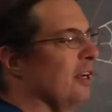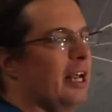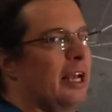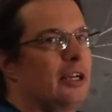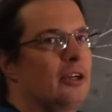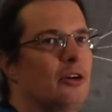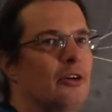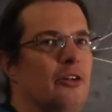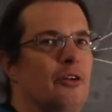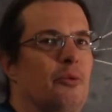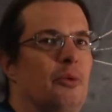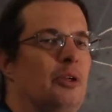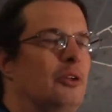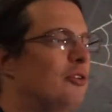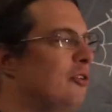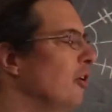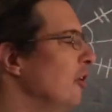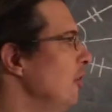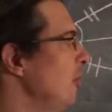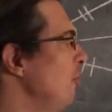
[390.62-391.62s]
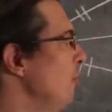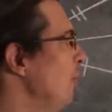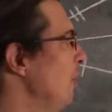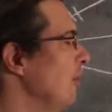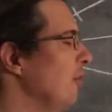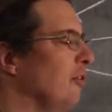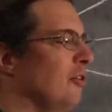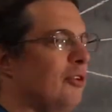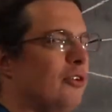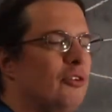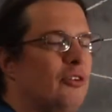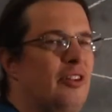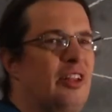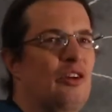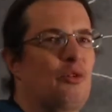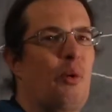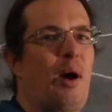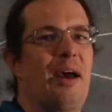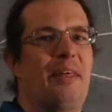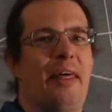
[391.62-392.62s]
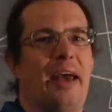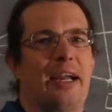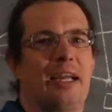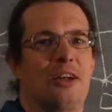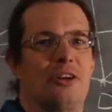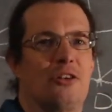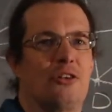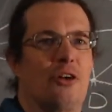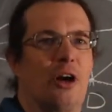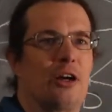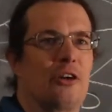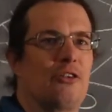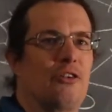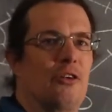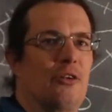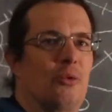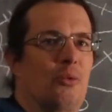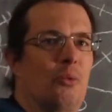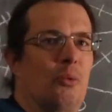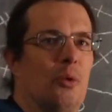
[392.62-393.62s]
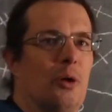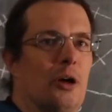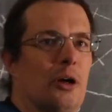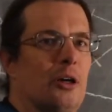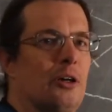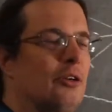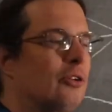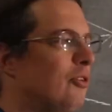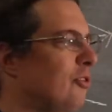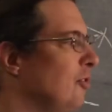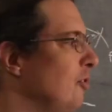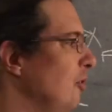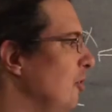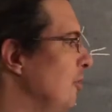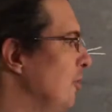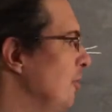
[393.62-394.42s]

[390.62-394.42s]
angle that we started with. So that's why that construction works.